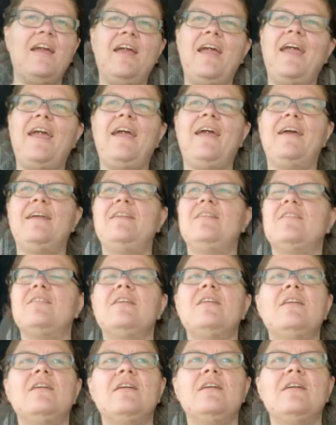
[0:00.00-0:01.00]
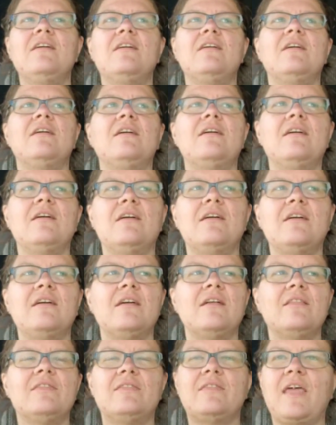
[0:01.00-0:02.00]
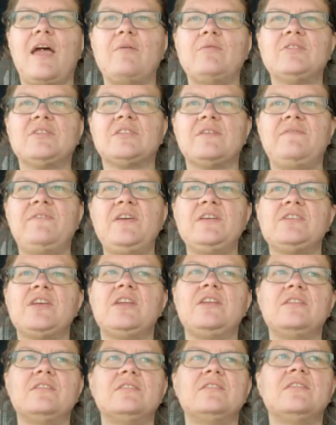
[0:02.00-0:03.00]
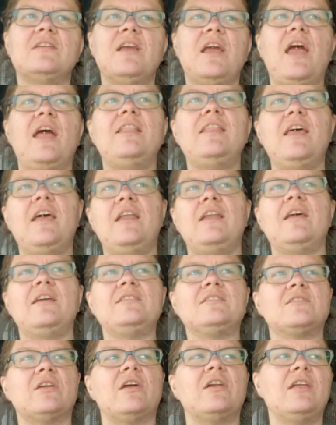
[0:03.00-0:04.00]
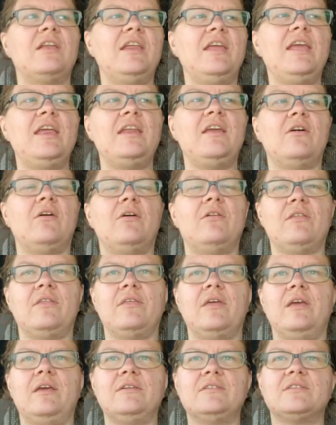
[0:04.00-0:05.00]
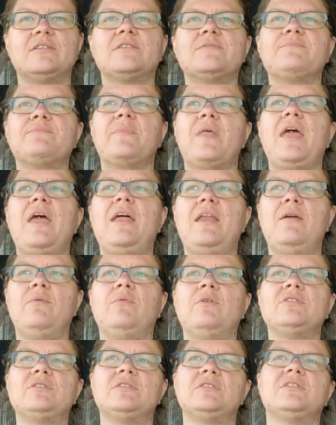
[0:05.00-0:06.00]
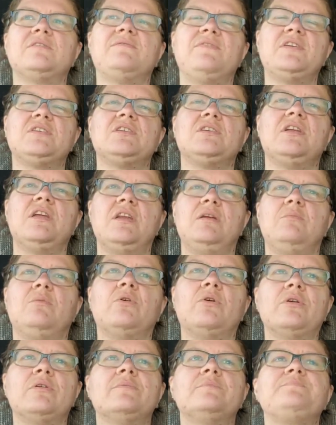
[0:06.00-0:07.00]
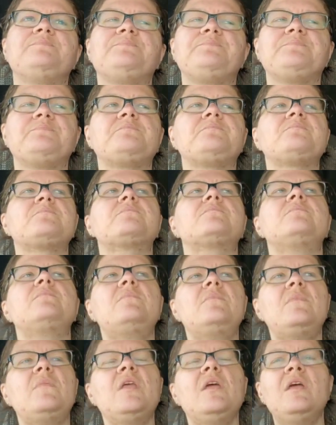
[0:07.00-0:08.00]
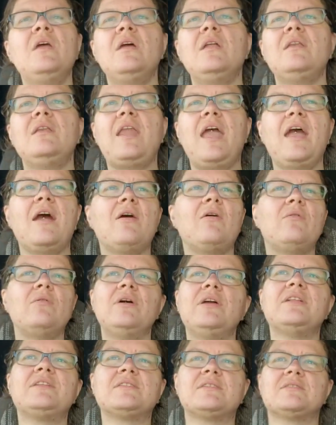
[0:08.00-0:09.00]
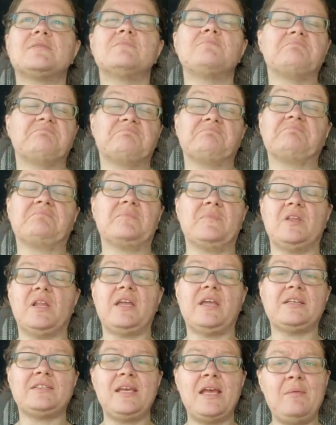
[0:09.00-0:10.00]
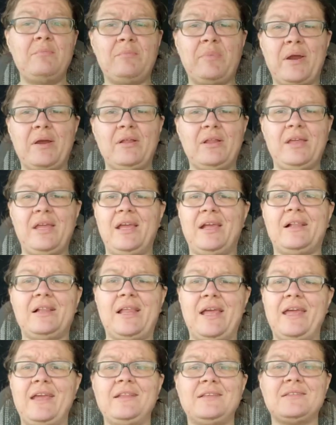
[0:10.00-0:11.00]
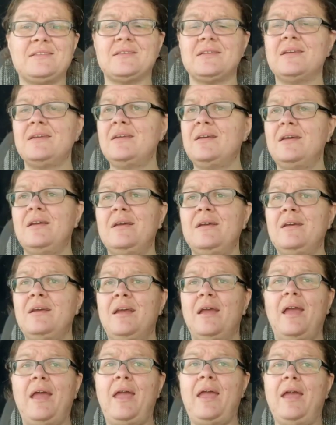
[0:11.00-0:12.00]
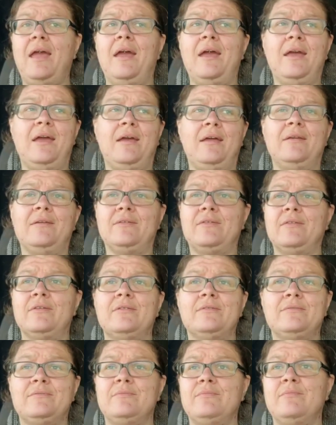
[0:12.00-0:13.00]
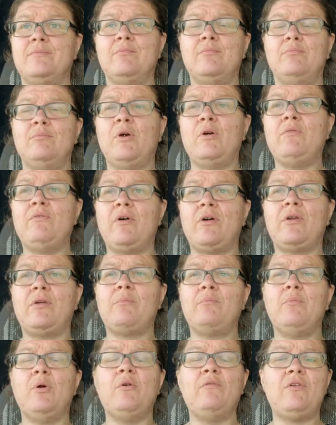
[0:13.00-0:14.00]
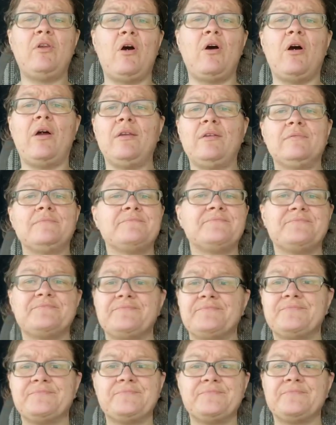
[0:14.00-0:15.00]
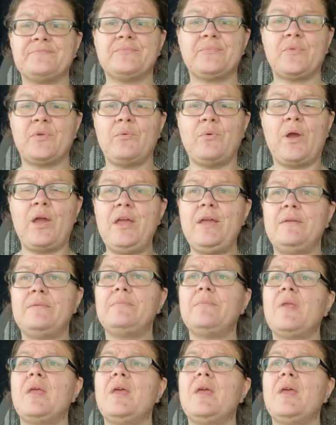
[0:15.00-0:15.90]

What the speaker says: And that was sufficient. And then I started eating all the things, and it wasn't sufficient anymore. Now it's, like I said, barely a glance, and moving on, right?